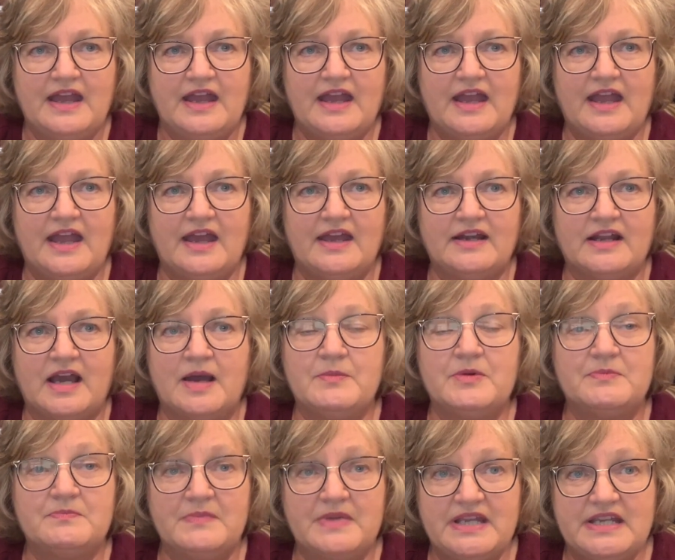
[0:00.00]
And I'm
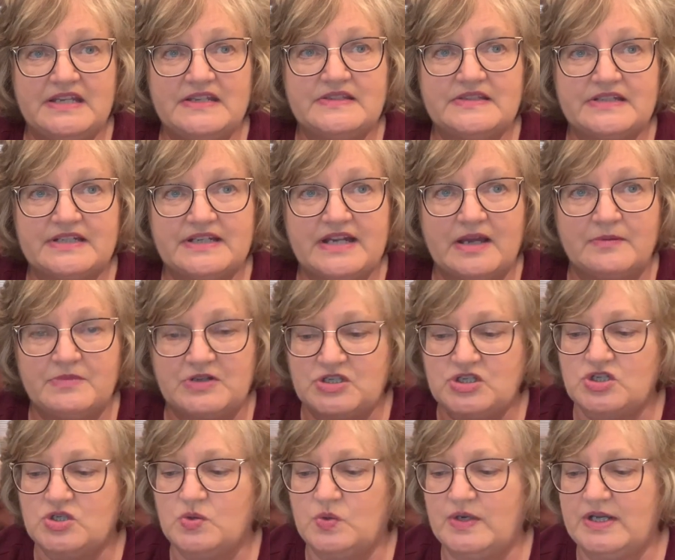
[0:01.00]
amazed at how
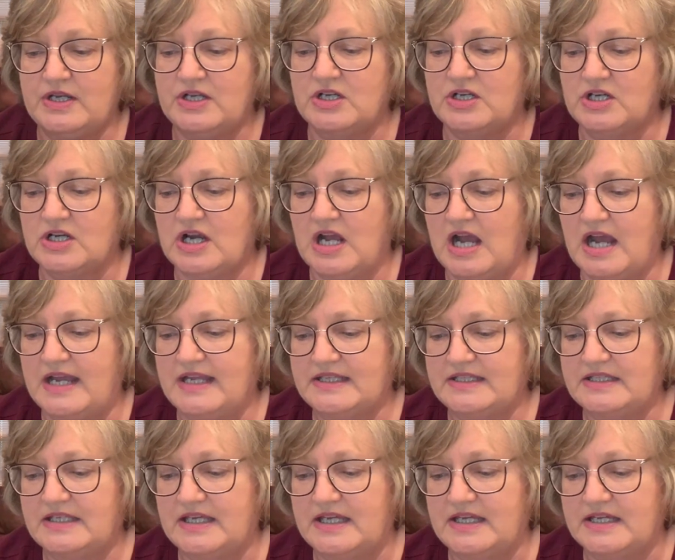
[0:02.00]
much quicker I
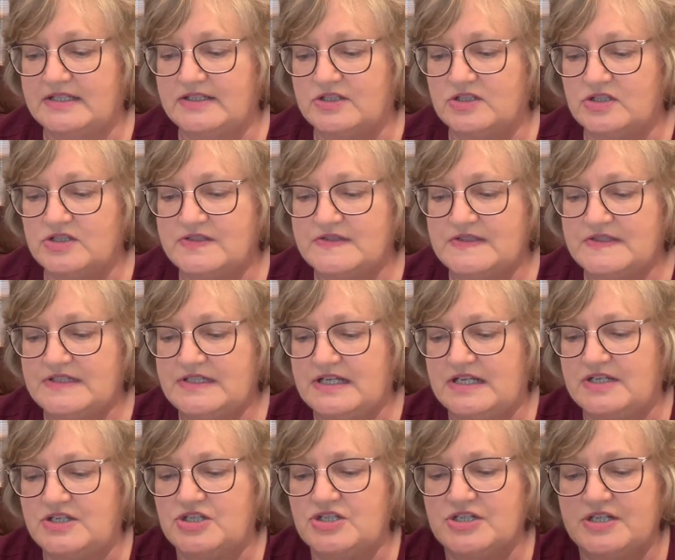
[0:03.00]
can
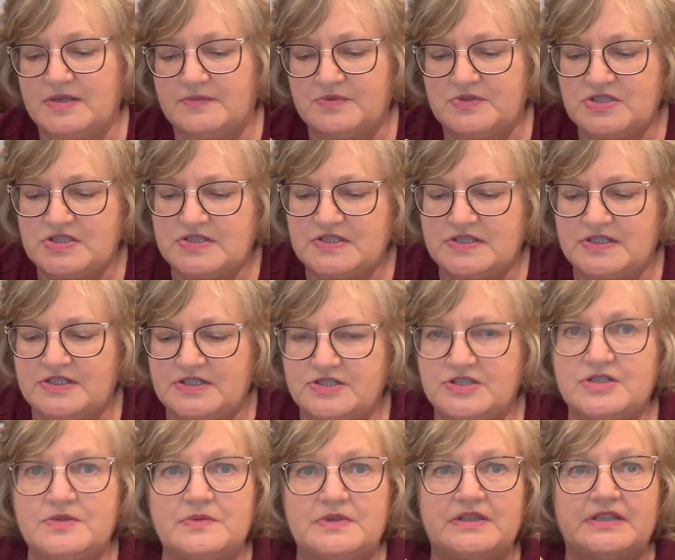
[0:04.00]
stitch. And I'm just gonna
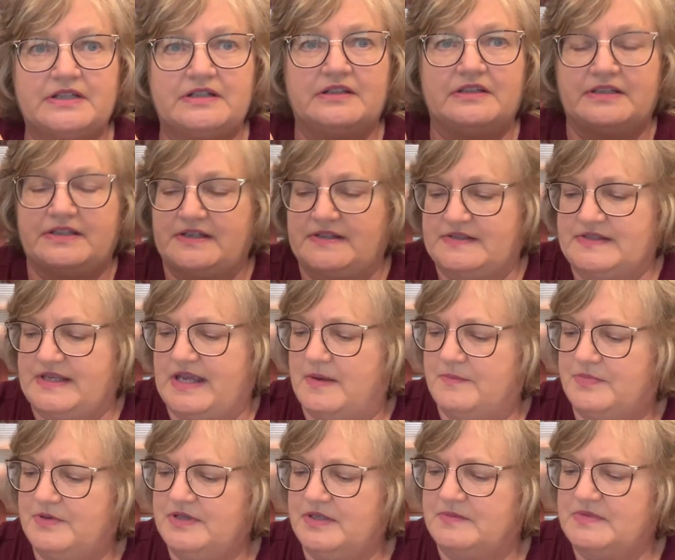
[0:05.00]
do a little
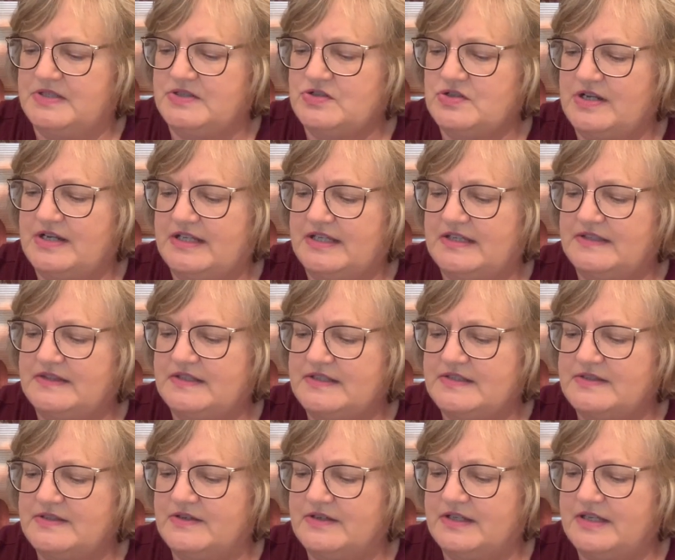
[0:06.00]
example. Let me try to get
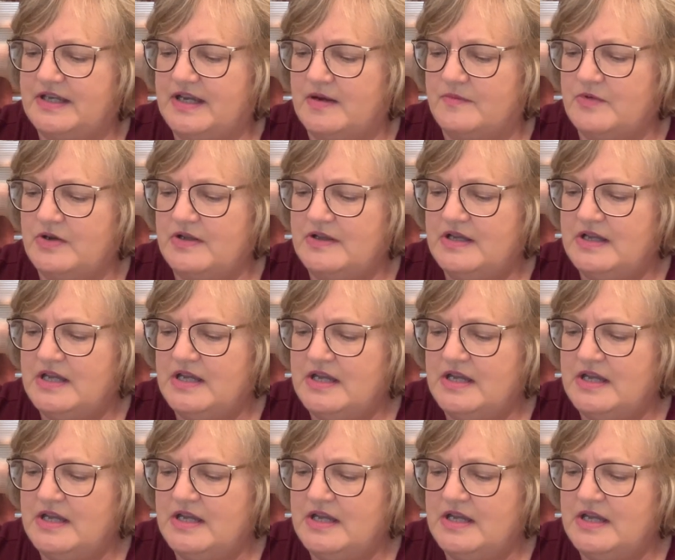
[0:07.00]
this on camera.